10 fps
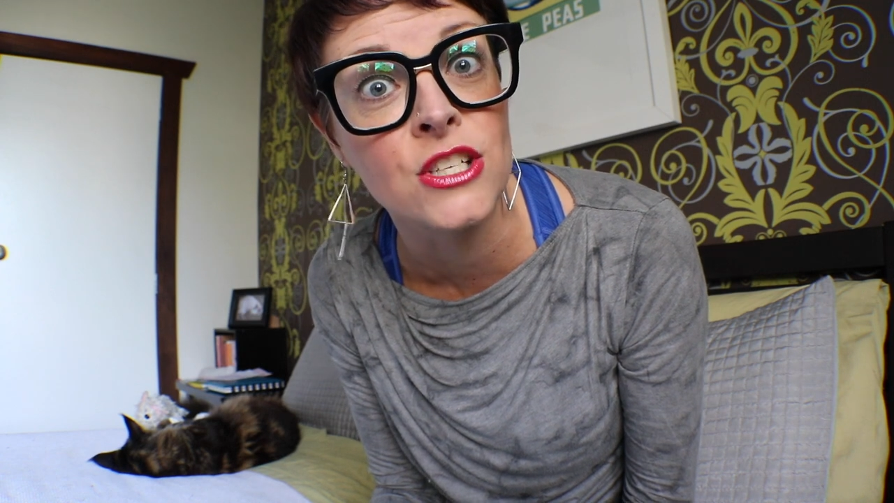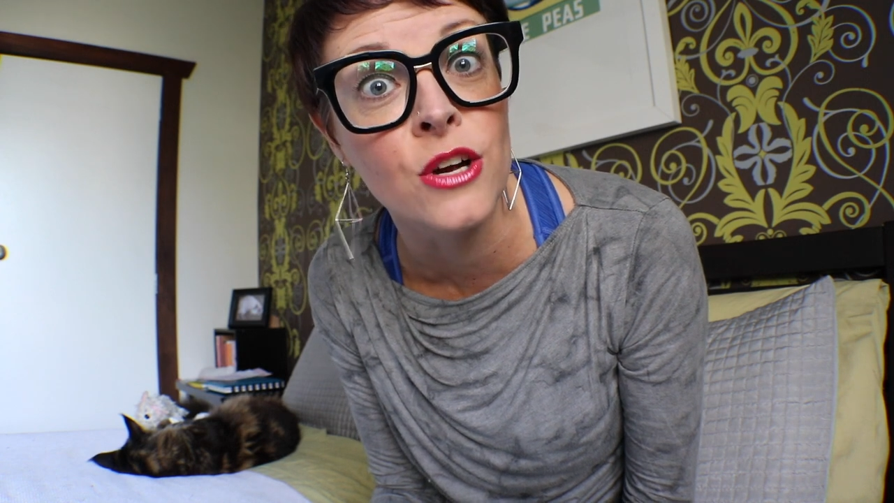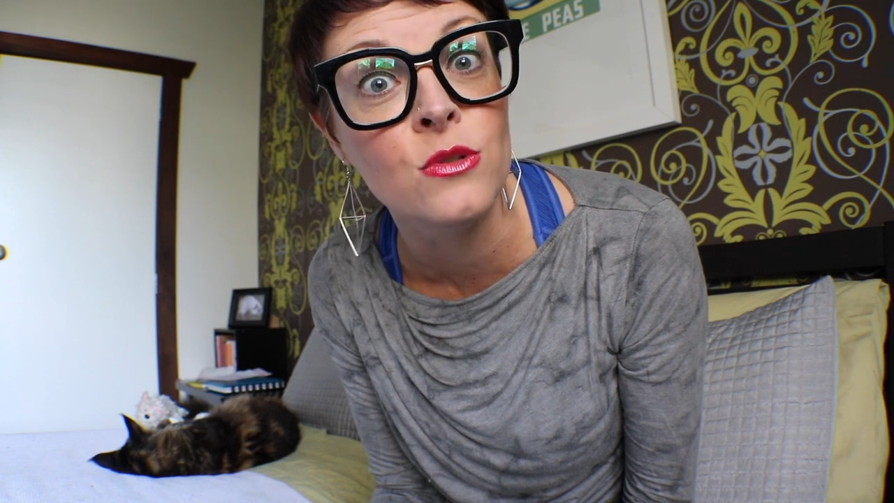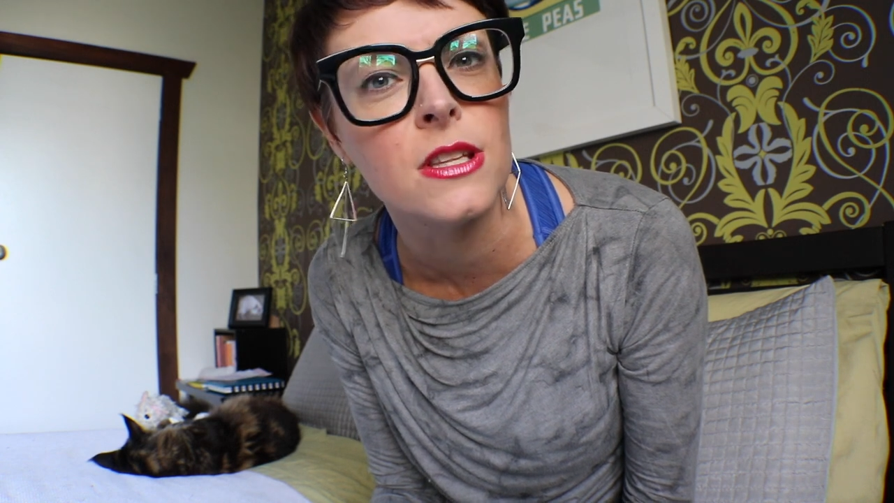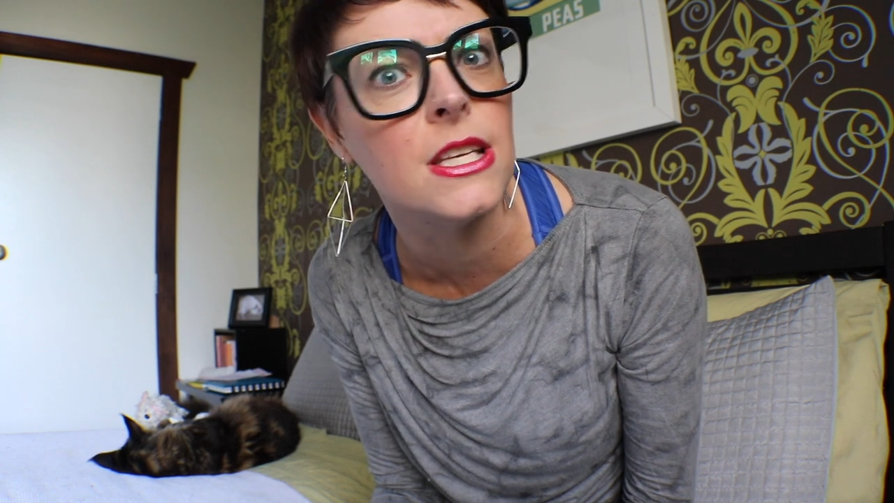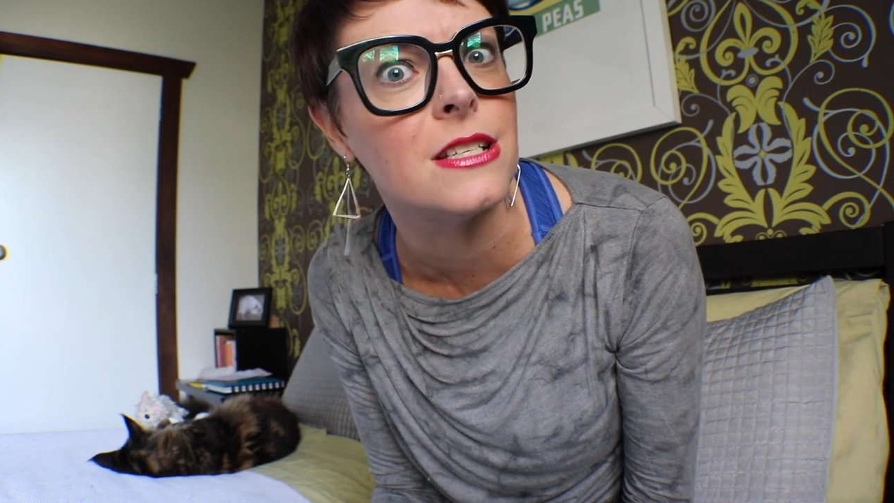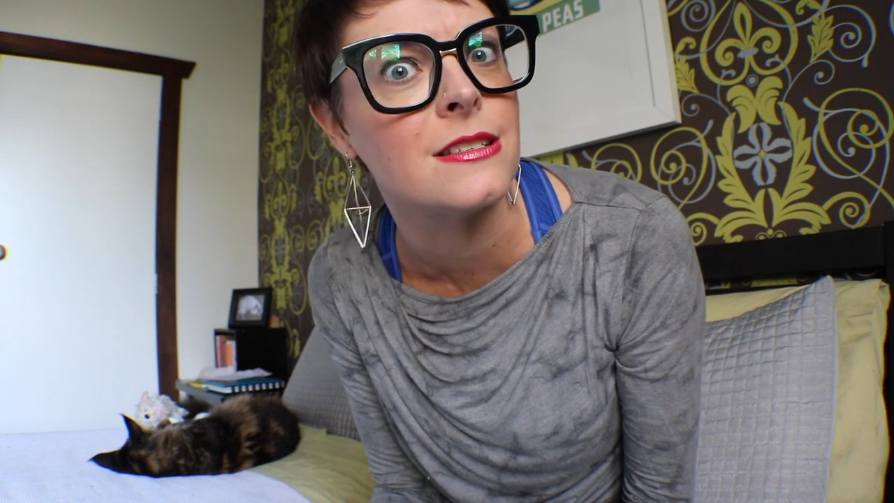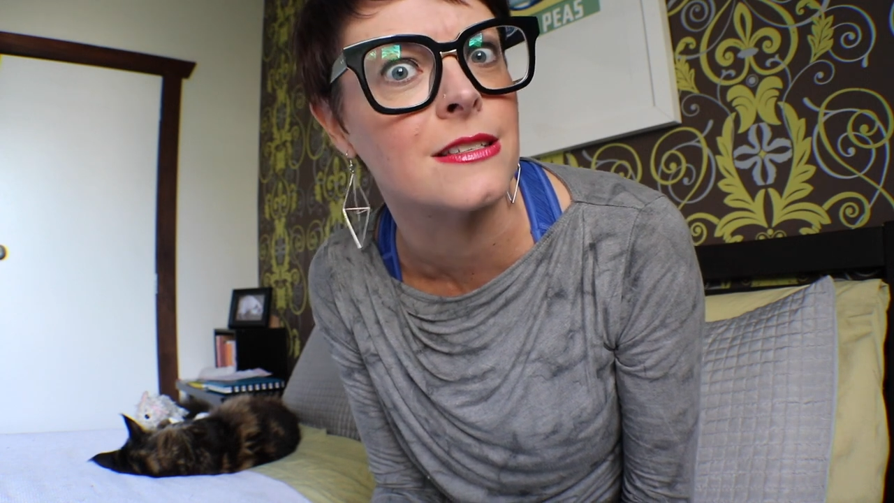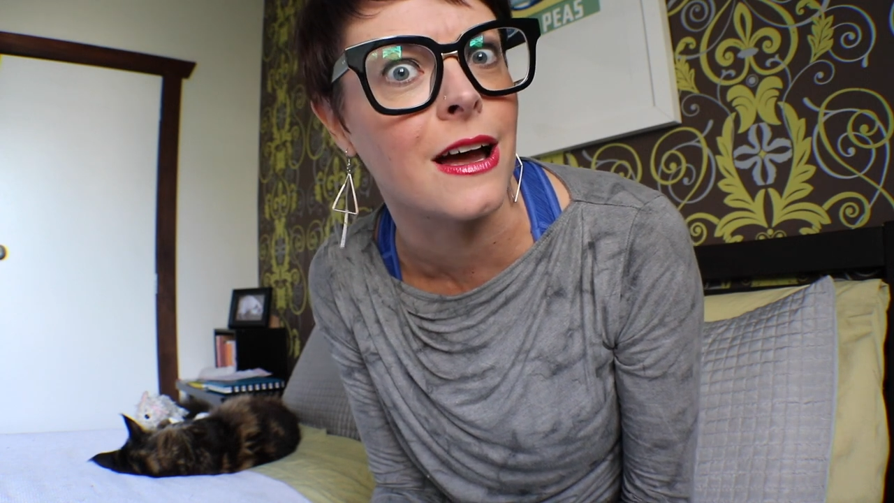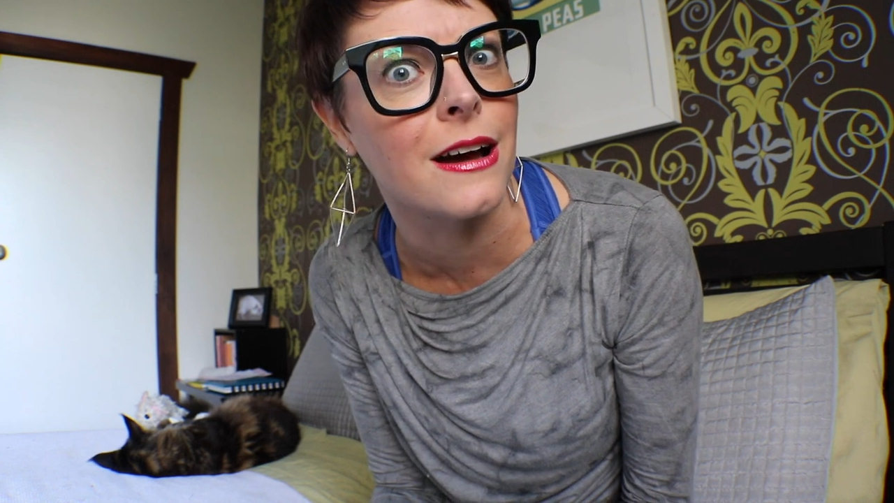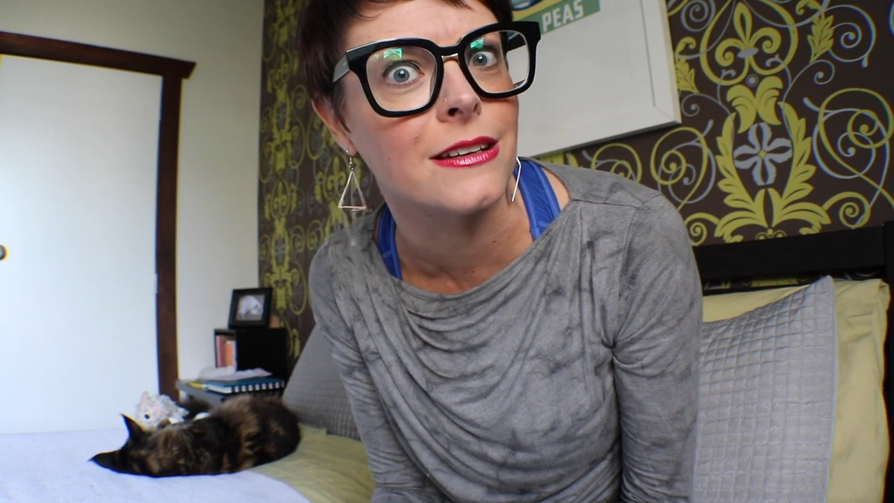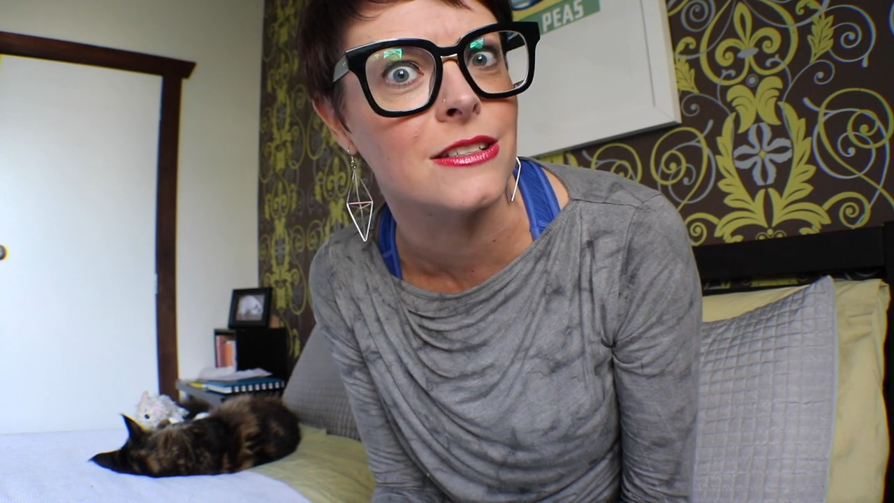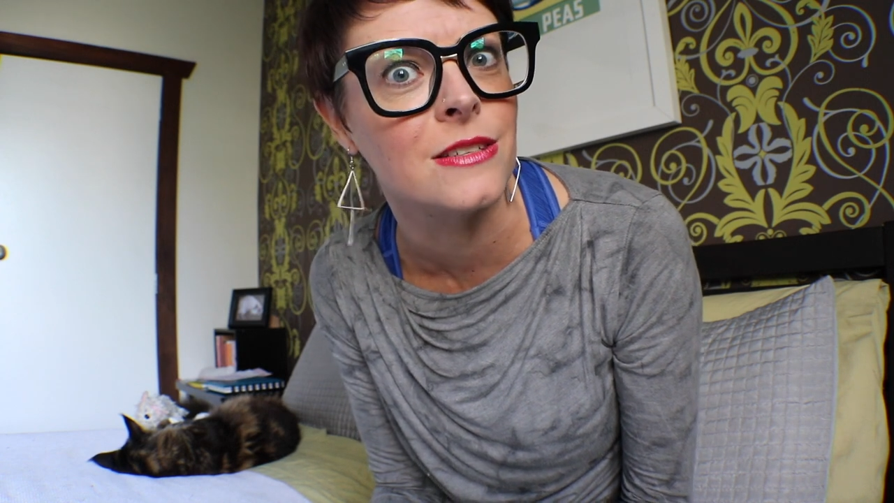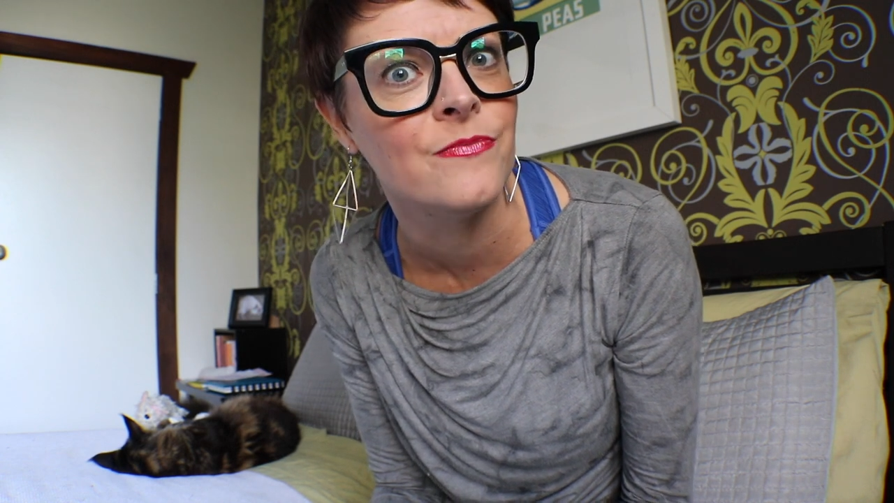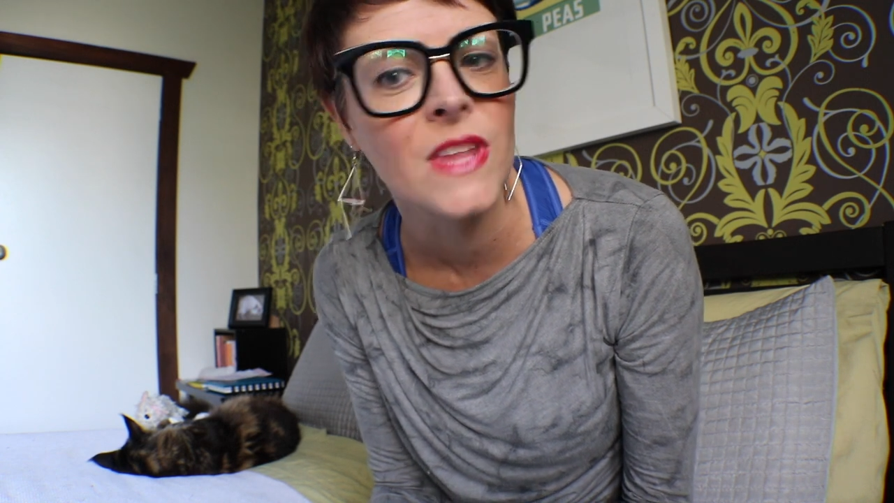don't, they're discarded.